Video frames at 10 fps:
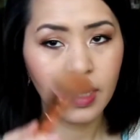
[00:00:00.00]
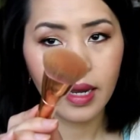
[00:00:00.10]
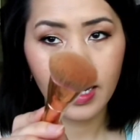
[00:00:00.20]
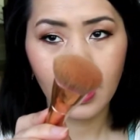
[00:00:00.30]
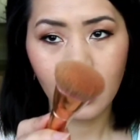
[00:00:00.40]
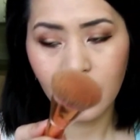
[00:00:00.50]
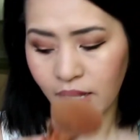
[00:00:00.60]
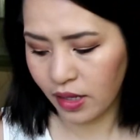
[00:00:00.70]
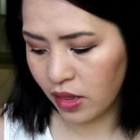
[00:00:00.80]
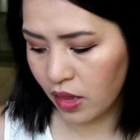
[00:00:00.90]
and I got
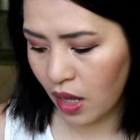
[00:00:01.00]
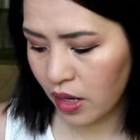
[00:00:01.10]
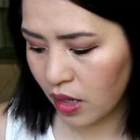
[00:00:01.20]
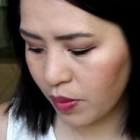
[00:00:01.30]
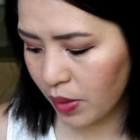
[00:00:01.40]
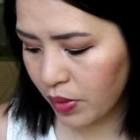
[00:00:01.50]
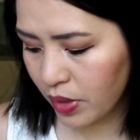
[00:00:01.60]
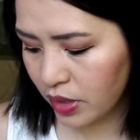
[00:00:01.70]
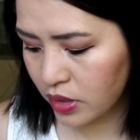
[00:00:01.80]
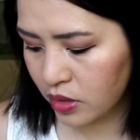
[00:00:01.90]
like a lot on my
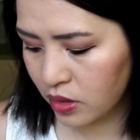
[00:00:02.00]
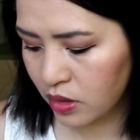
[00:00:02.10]
brush.